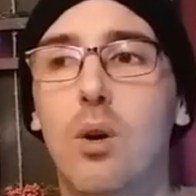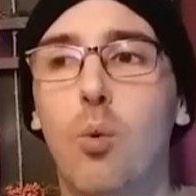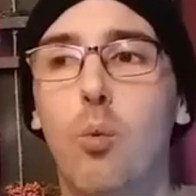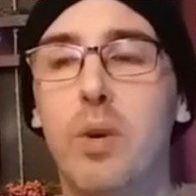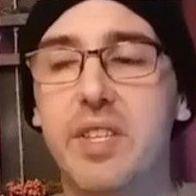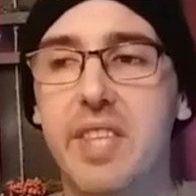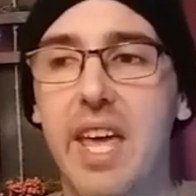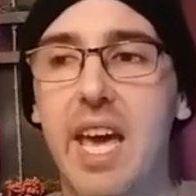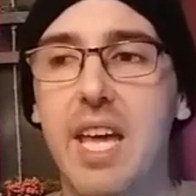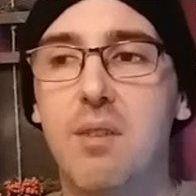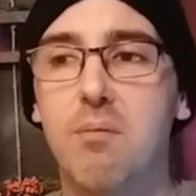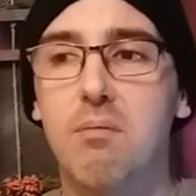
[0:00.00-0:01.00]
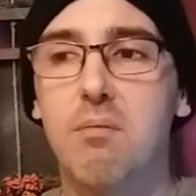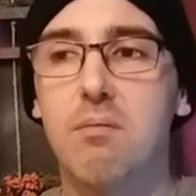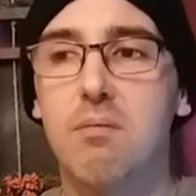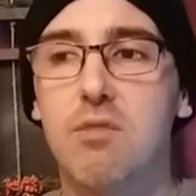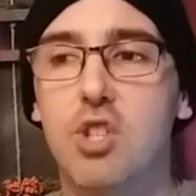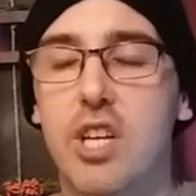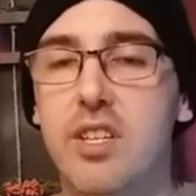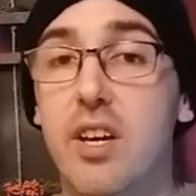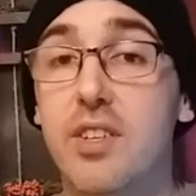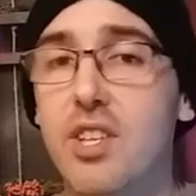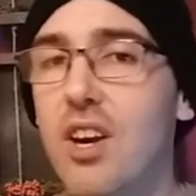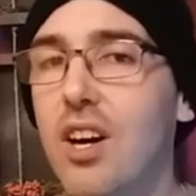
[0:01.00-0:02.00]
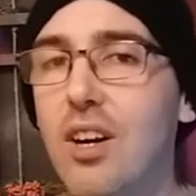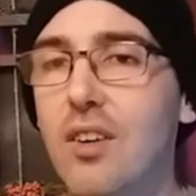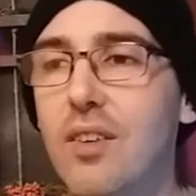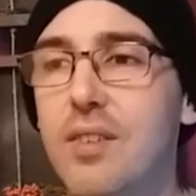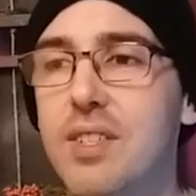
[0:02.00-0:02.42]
Was that Chantal's call?